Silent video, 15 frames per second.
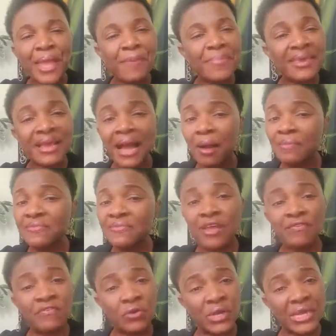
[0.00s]
It becomes
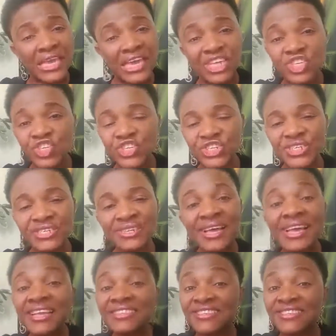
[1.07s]
a vocation